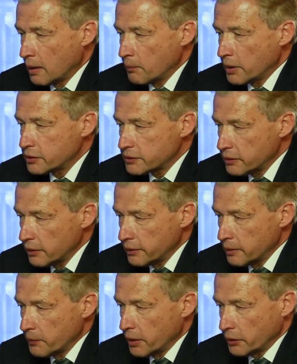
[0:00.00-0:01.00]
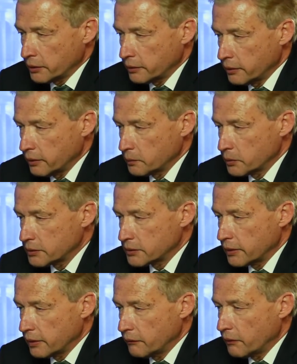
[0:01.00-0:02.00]
But still in America, I would
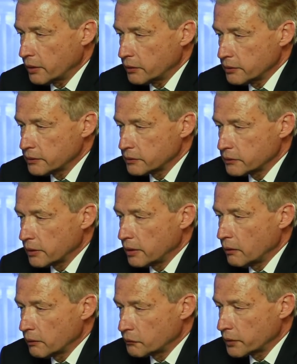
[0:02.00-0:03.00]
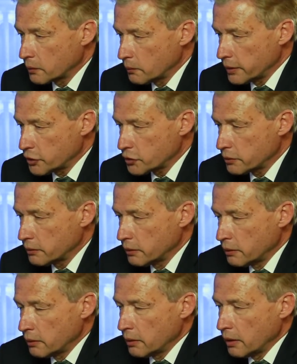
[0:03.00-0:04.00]
say there is a lot of regulation
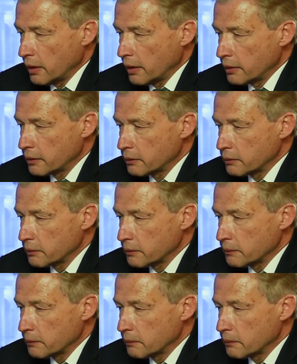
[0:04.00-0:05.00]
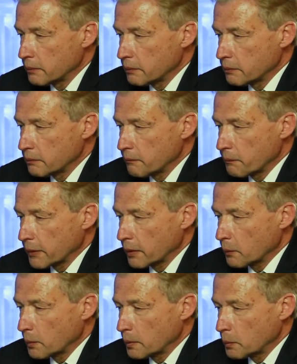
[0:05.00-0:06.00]
and uh, um,
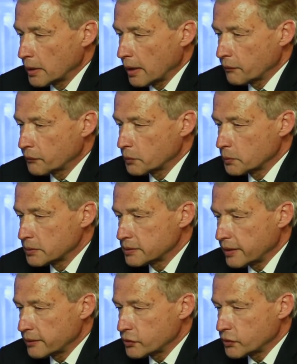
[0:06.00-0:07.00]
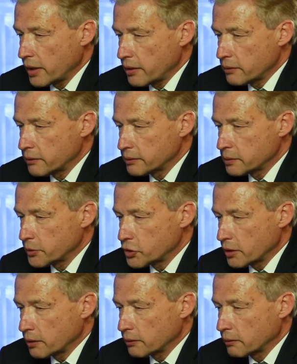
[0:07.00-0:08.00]
we, we, have to set standards which
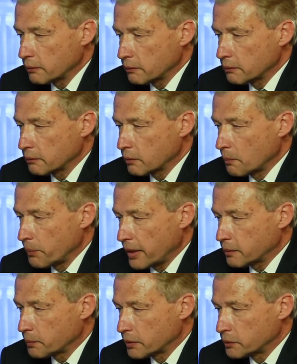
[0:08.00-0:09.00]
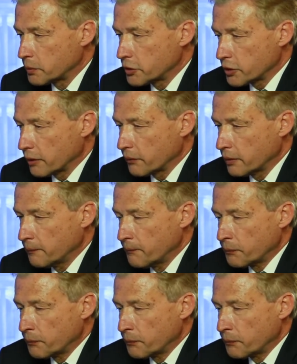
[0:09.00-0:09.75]
are uh, compatible to each other.